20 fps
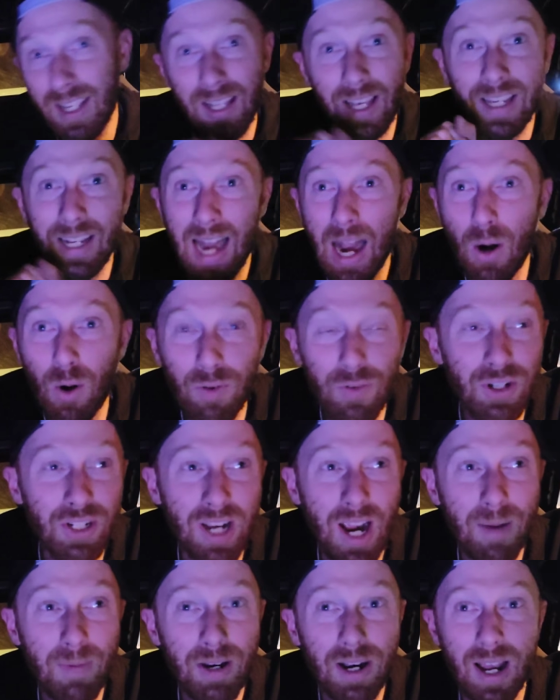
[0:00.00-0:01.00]
like an hour of your
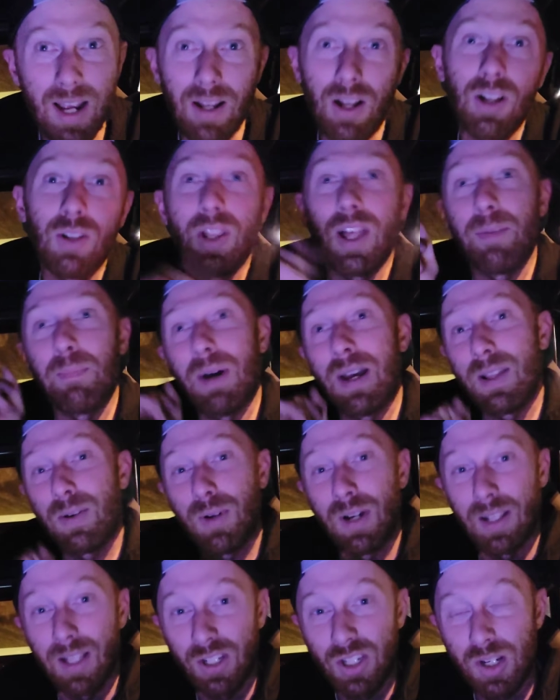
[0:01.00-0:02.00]
time tonight? Oh, let, by the
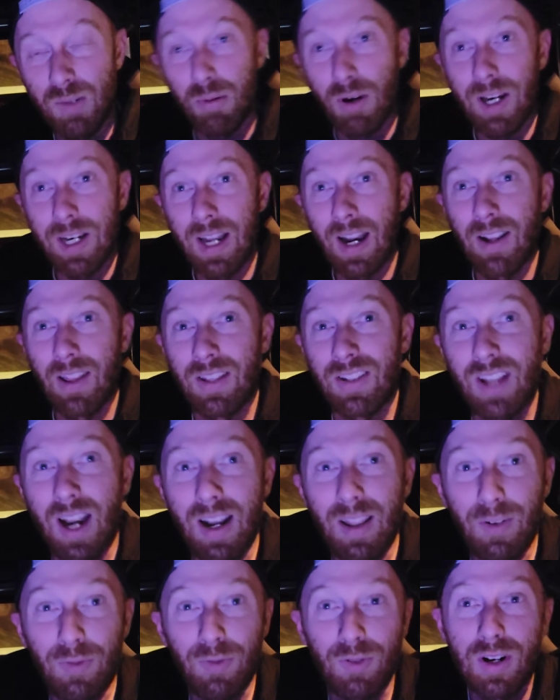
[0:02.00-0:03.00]
way, let's just break down on the side
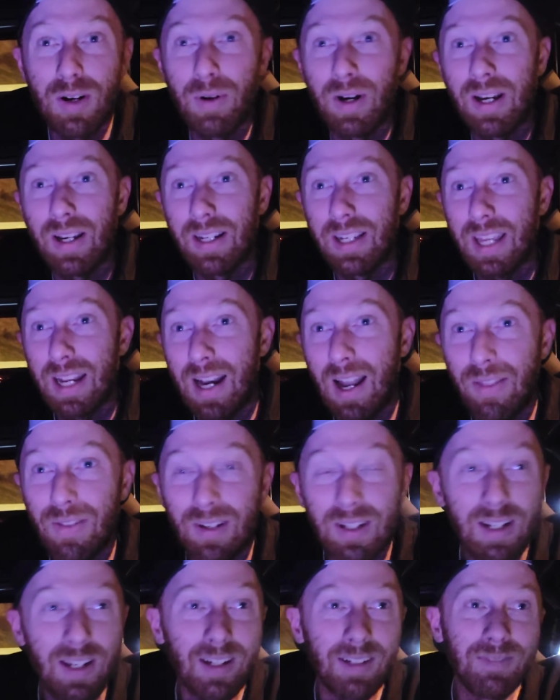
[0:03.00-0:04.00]
of the freeway and get
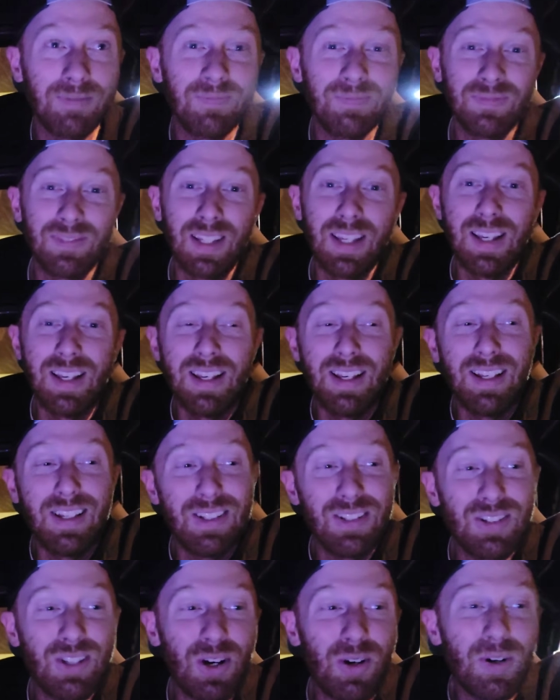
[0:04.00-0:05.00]
nothing
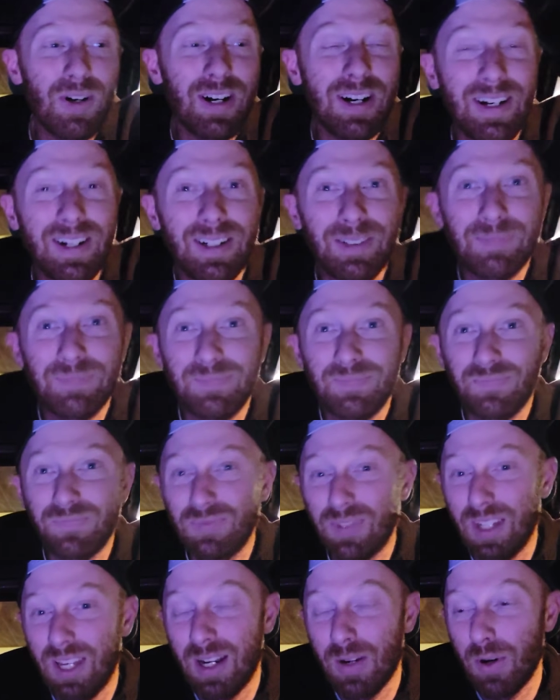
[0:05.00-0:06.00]
done. So, uh,
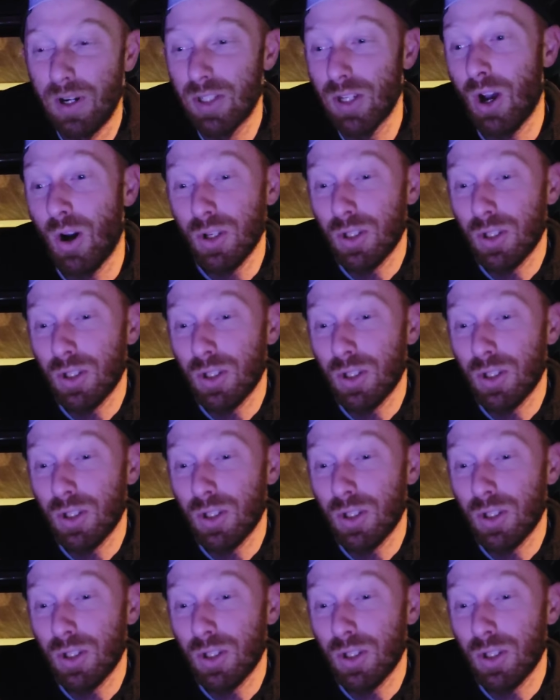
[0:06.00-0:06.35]
anyways, oh,